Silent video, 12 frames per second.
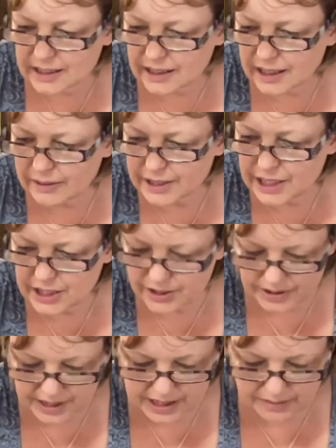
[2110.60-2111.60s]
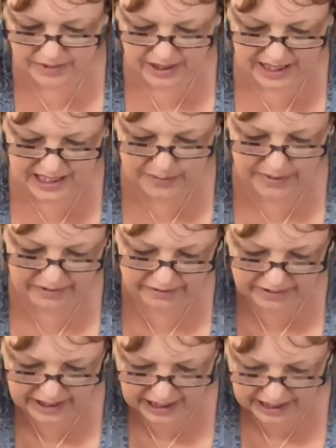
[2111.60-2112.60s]
Now when you're doing something that's a bit
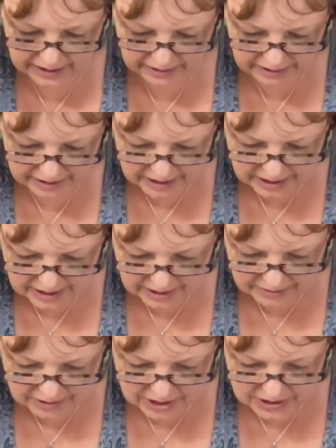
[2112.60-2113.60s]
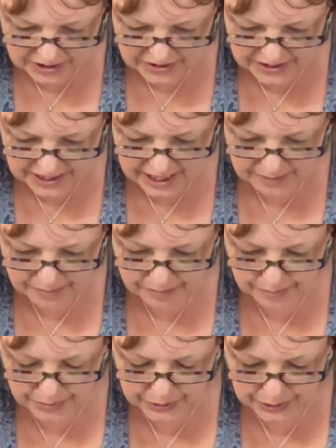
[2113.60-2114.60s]
fiddly, rather than
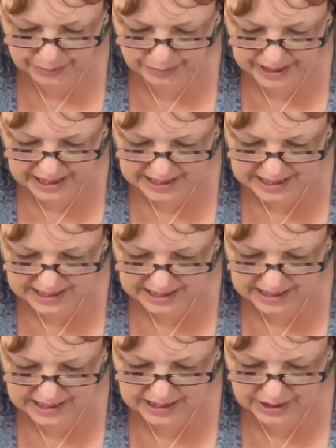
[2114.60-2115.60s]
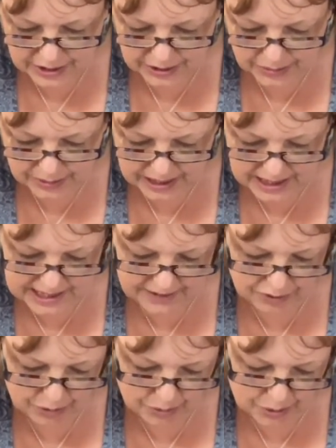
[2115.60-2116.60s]
put your pins in sideways,
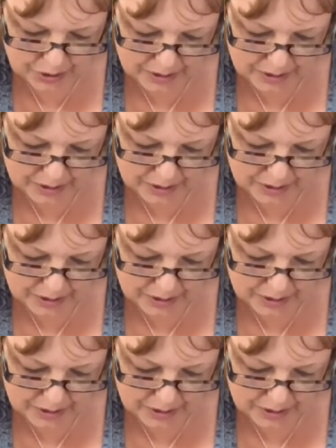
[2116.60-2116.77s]
if you put